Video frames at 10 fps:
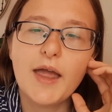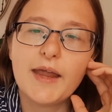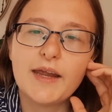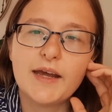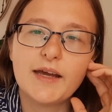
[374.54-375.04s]

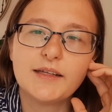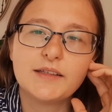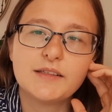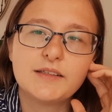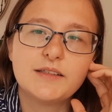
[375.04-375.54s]

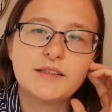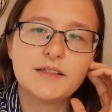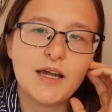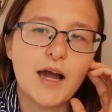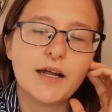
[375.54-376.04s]
And
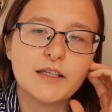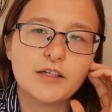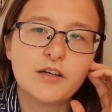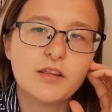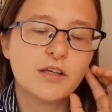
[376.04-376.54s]
yeah,
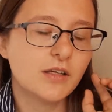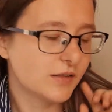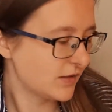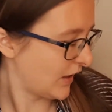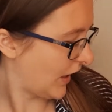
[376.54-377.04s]
another thing
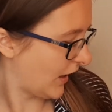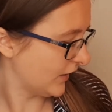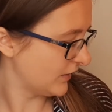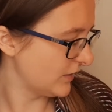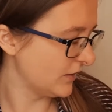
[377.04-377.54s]
is
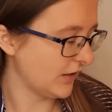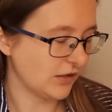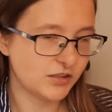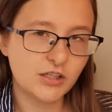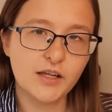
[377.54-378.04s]
that
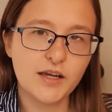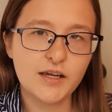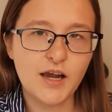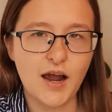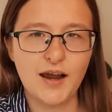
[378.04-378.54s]

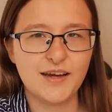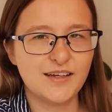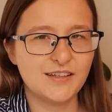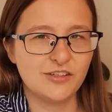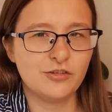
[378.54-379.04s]
yesterday
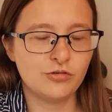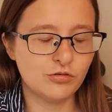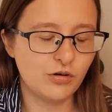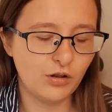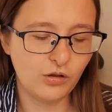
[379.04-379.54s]
I didn't
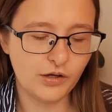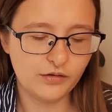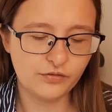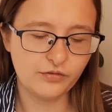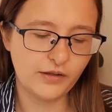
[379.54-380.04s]
do a lot
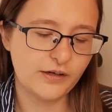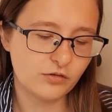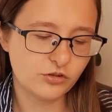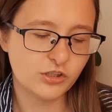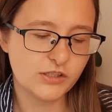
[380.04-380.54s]
of
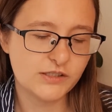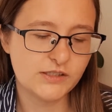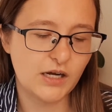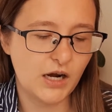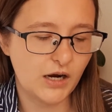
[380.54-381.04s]

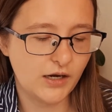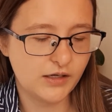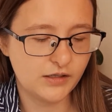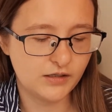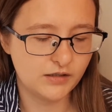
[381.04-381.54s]
languages.
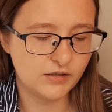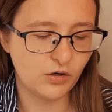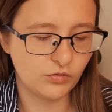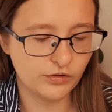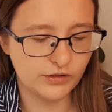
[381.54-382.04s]
I
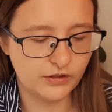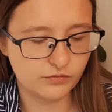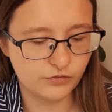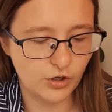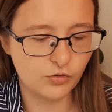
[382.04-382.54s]
only
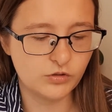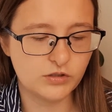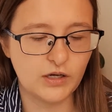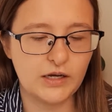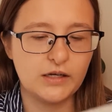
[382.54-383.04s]

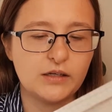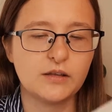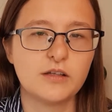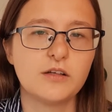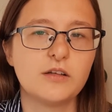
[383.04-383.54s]
wrote a
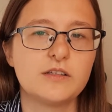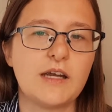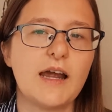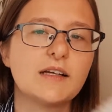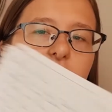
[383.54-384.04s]
little
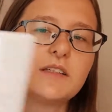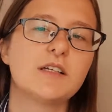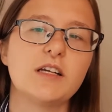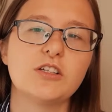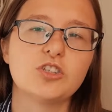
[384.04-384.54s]

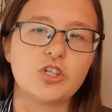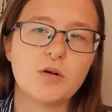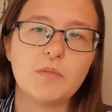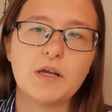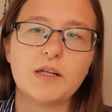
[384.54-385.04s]
text in
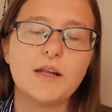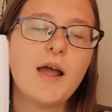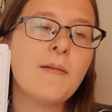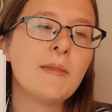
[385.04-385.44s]
German.